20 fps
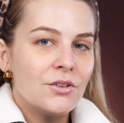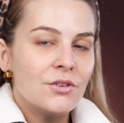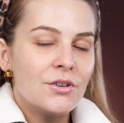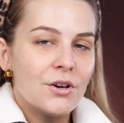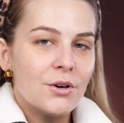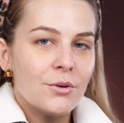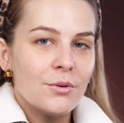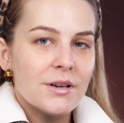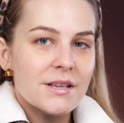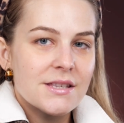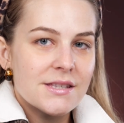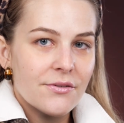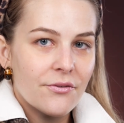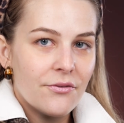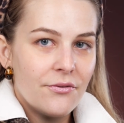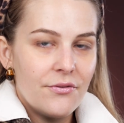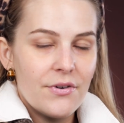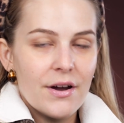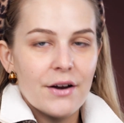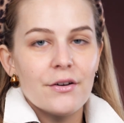you know, it's
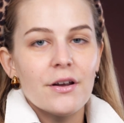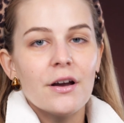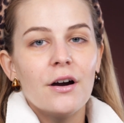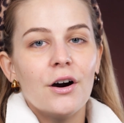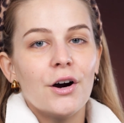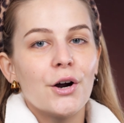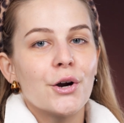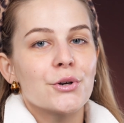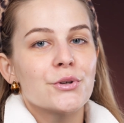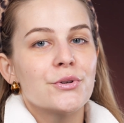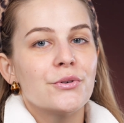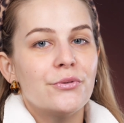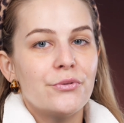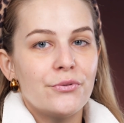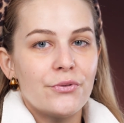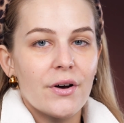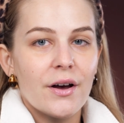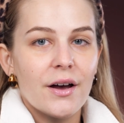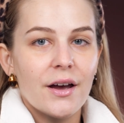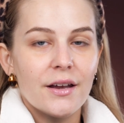very hard to
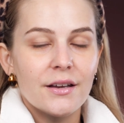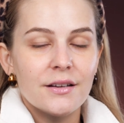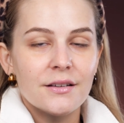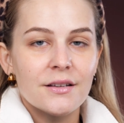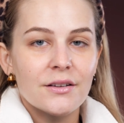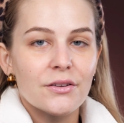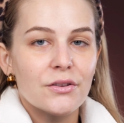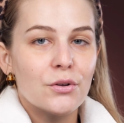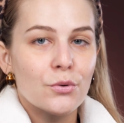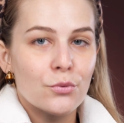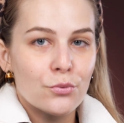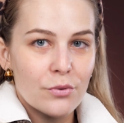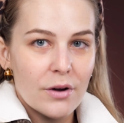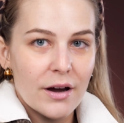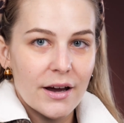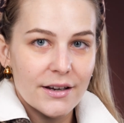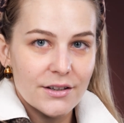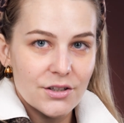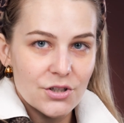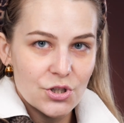find the
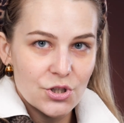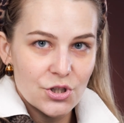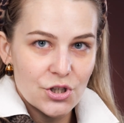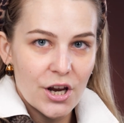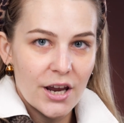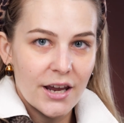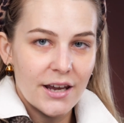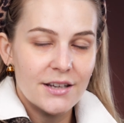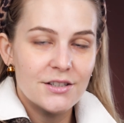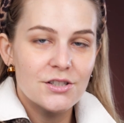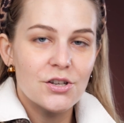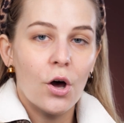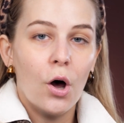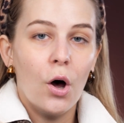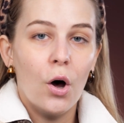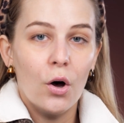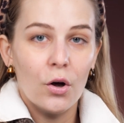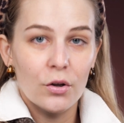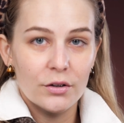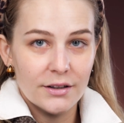right shade
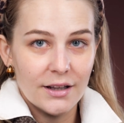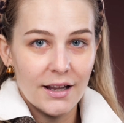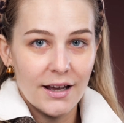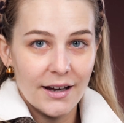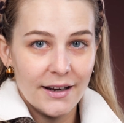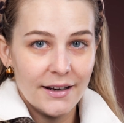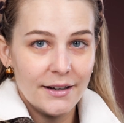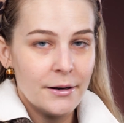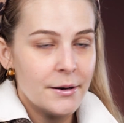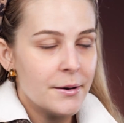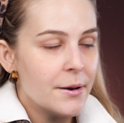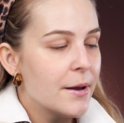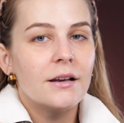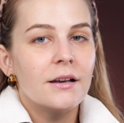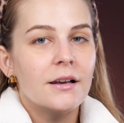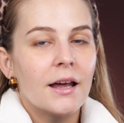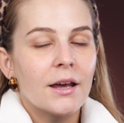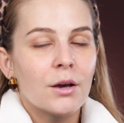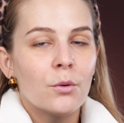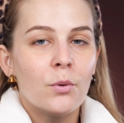online.
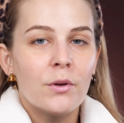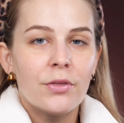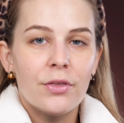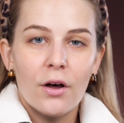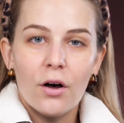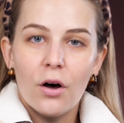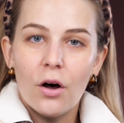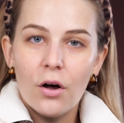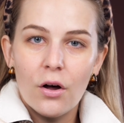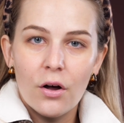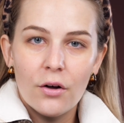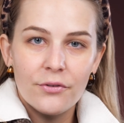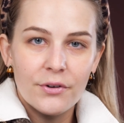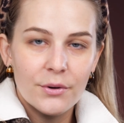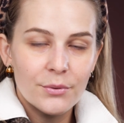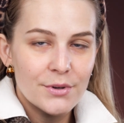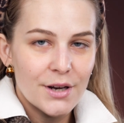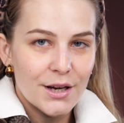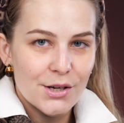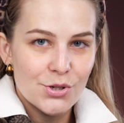Like with all
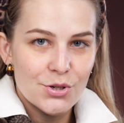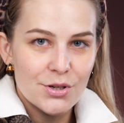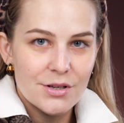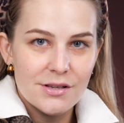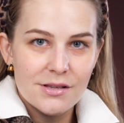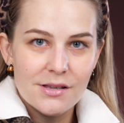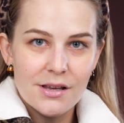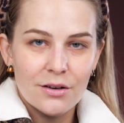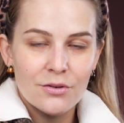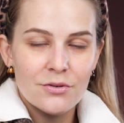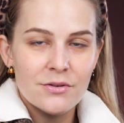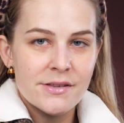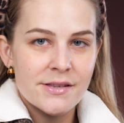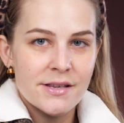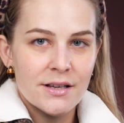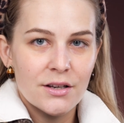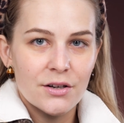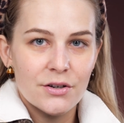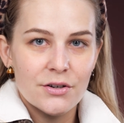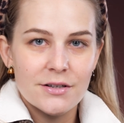foundations and
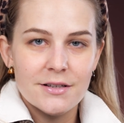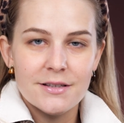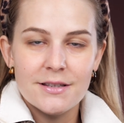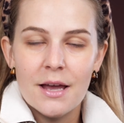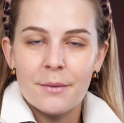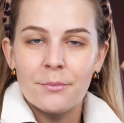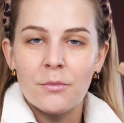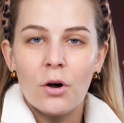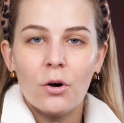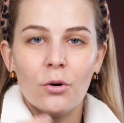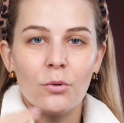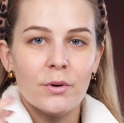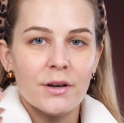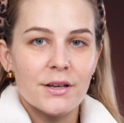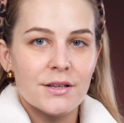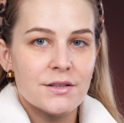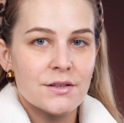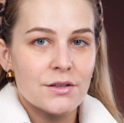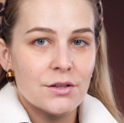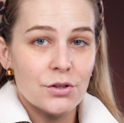concealers, I'm
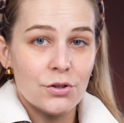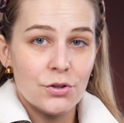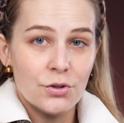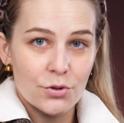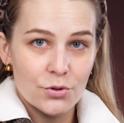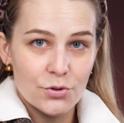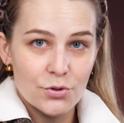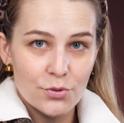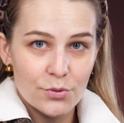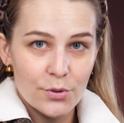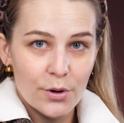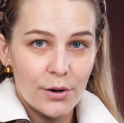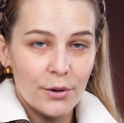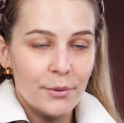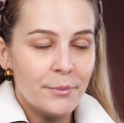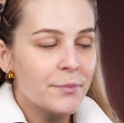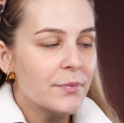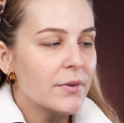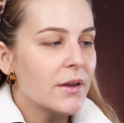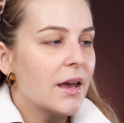always
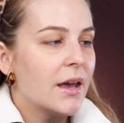neutral,